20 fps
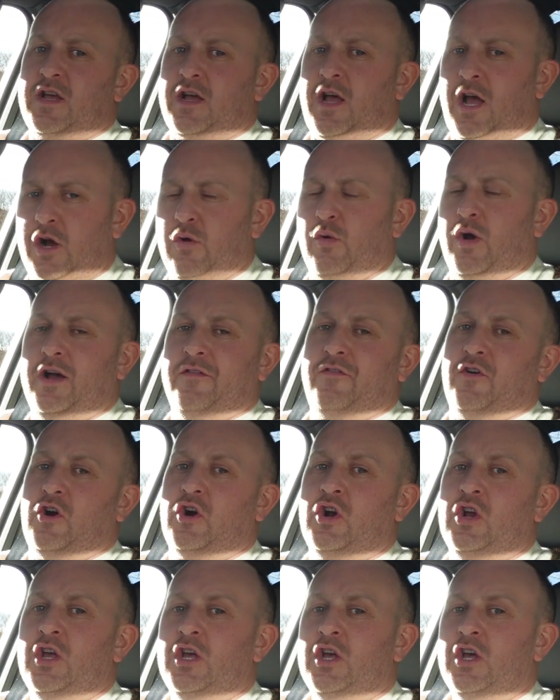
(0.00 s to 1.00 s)

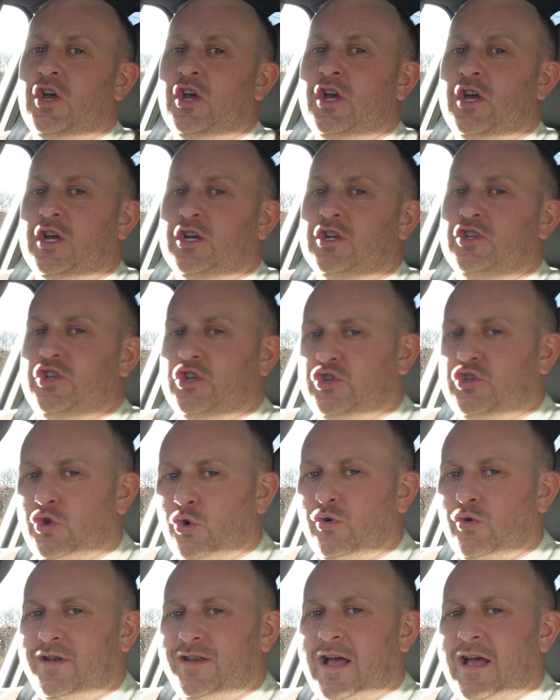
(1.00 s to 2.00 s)
However, you
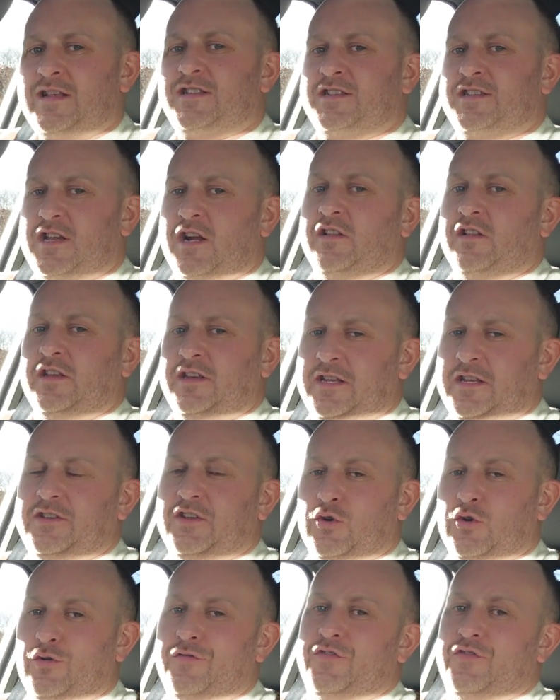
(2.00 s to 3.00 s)
don't necessarily need to
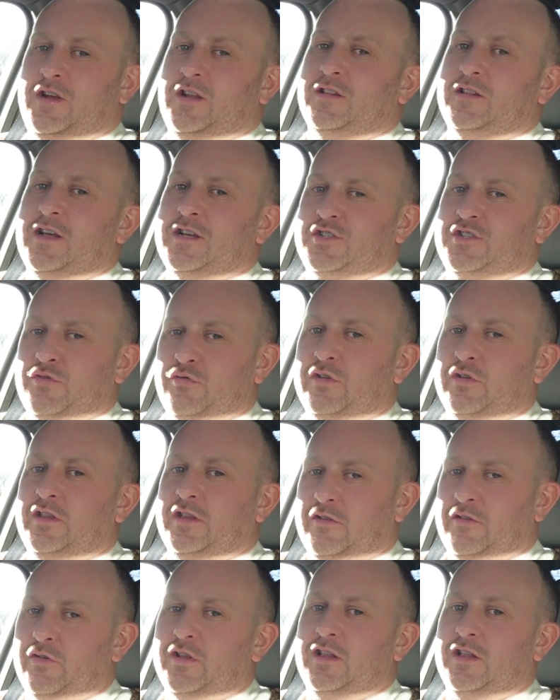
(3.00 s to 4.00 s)
go for it unless you
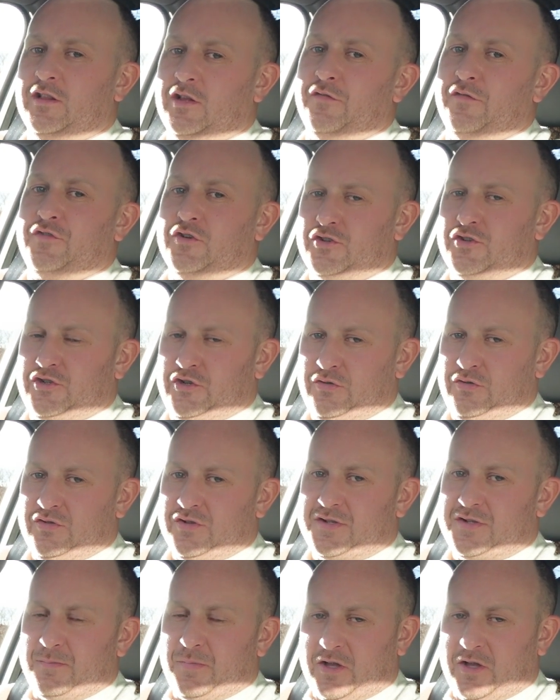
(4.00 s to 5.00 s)
really love your
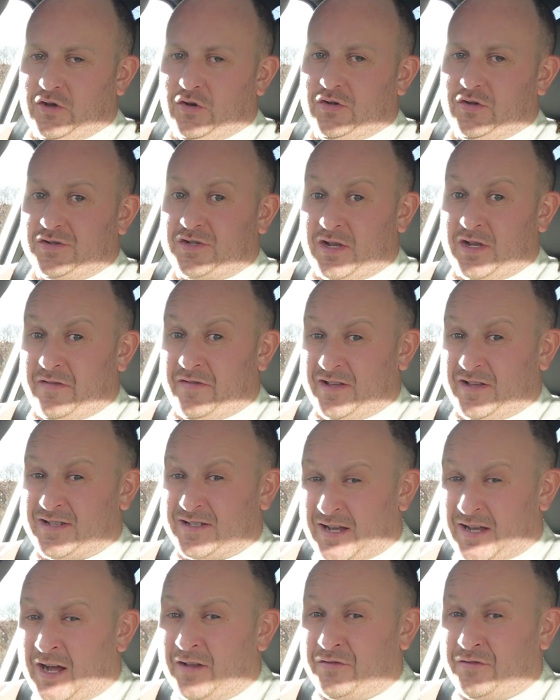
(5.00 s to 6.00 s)
tunes, because the
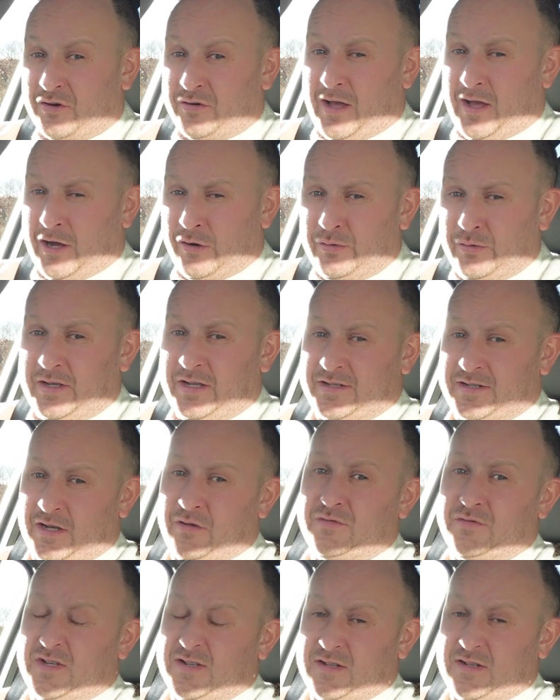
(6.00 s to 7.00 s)
standard Audi
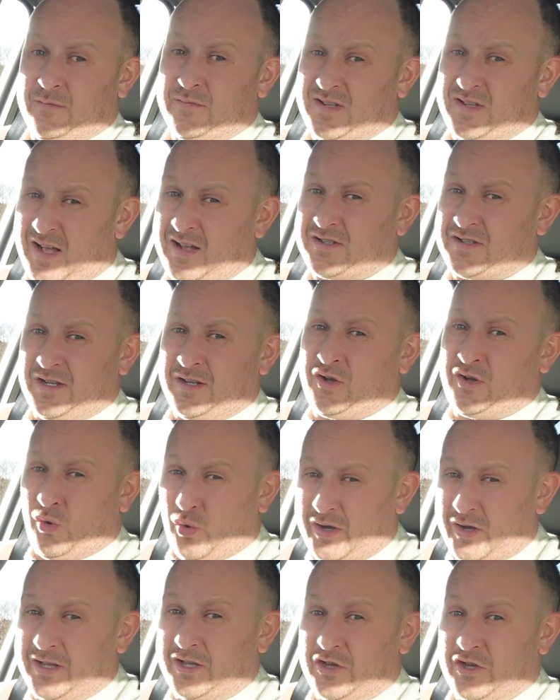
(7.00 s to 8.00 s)
sound system is actually
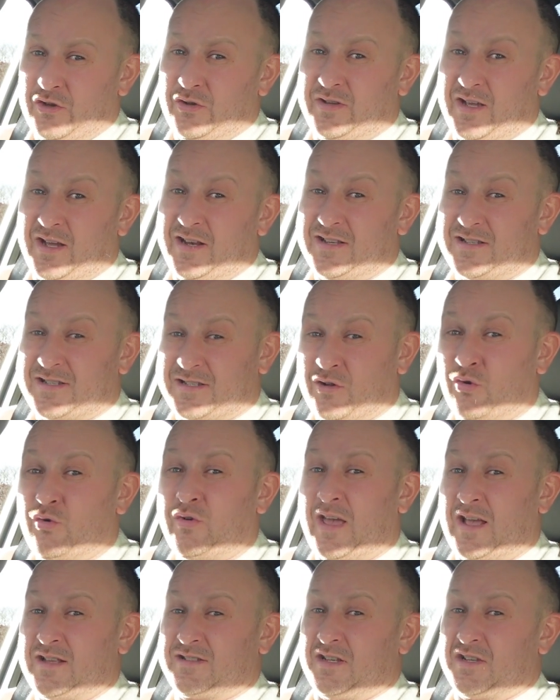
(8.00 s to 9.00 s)
quite good and it still
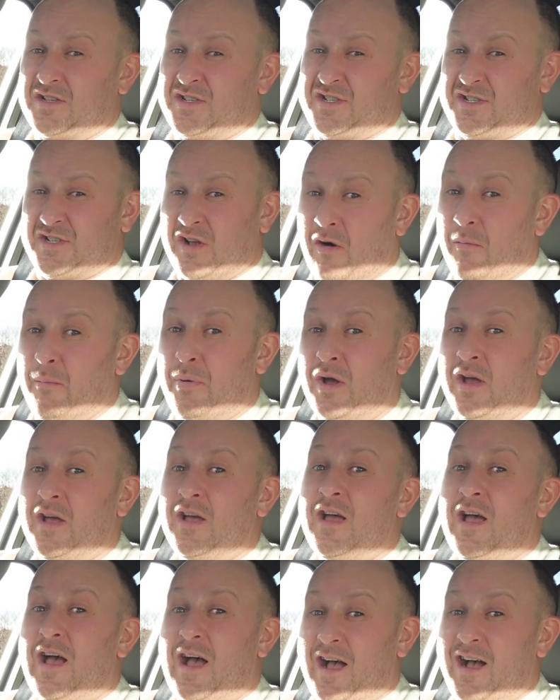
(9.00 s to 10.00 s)
gets a sub
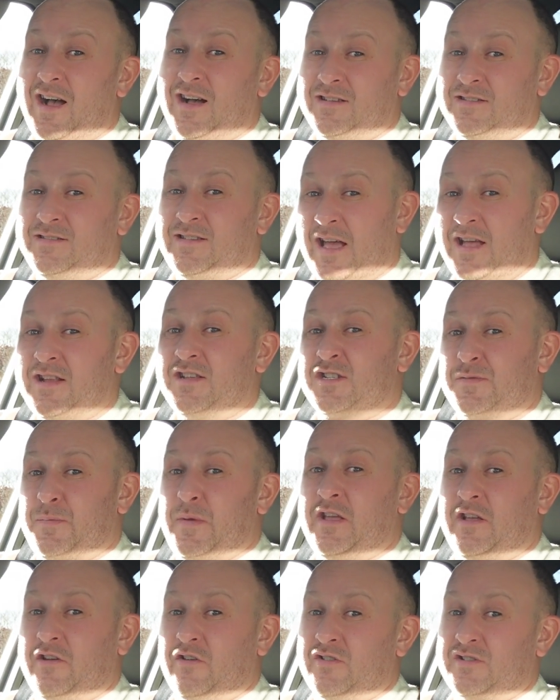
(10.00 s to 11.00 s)
and 10
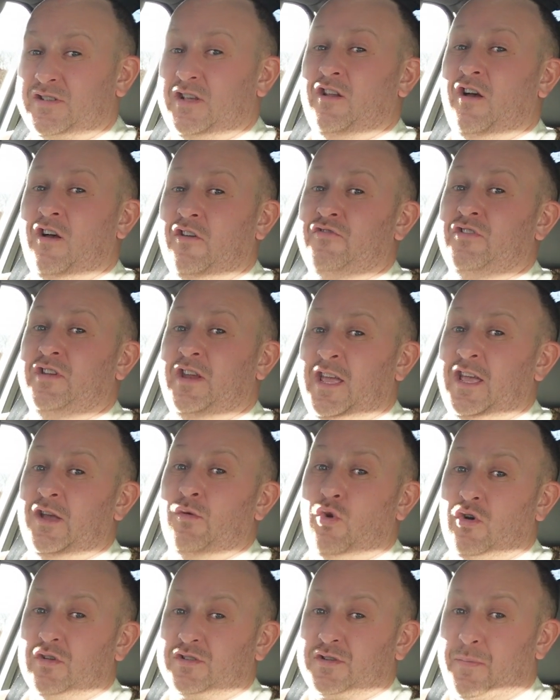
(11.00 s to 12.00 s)
speakers and 180
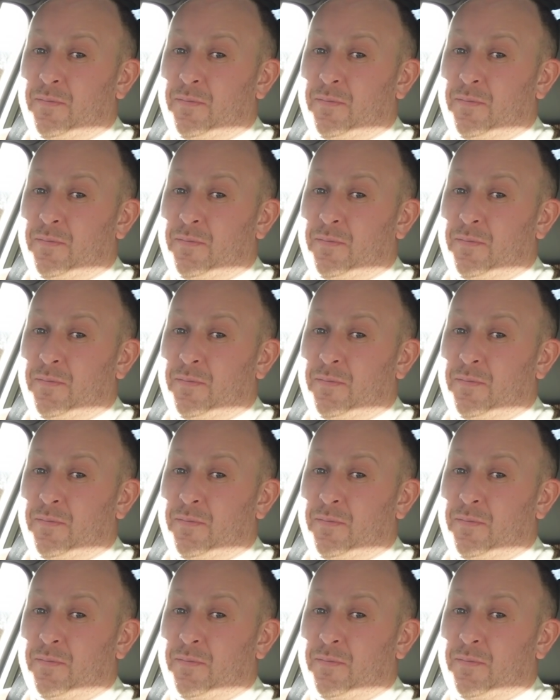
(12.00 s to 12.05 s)
watts of